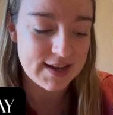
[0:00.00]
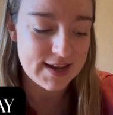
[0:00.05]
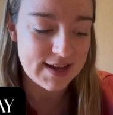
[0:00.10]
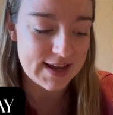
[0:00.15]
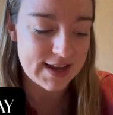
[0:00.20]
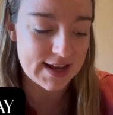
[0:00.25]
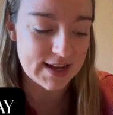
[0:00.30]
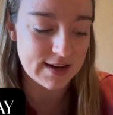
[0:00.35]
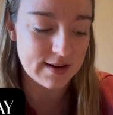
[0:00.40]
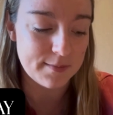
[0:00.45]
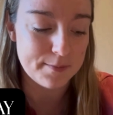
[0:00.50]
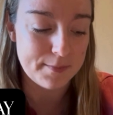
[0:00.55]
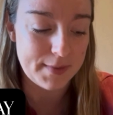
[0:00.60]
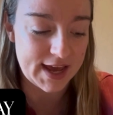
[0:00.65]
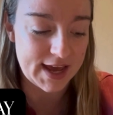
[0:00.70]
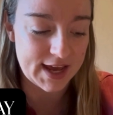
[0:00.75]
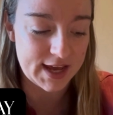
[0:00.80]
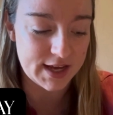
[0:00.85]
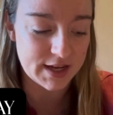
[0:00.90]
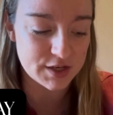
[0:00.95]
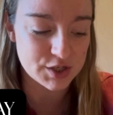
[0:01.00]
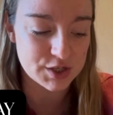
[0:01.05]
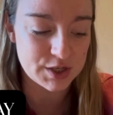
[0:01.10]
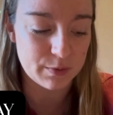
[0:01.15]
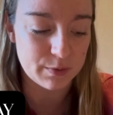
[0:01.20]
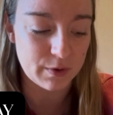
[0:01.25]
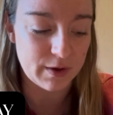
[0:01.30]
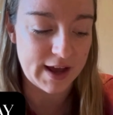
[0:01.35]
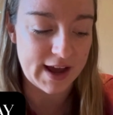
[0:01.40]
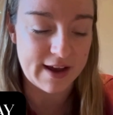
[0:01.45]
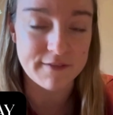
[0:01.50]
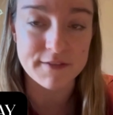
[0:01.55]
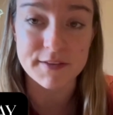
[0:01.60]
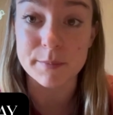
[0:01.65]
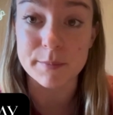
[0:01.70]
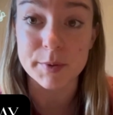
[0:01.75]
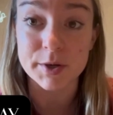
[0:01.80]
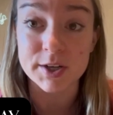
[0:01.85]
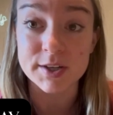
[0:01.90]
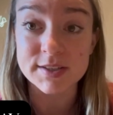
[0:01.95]
and in May, she will have the
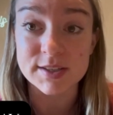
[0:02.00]
book.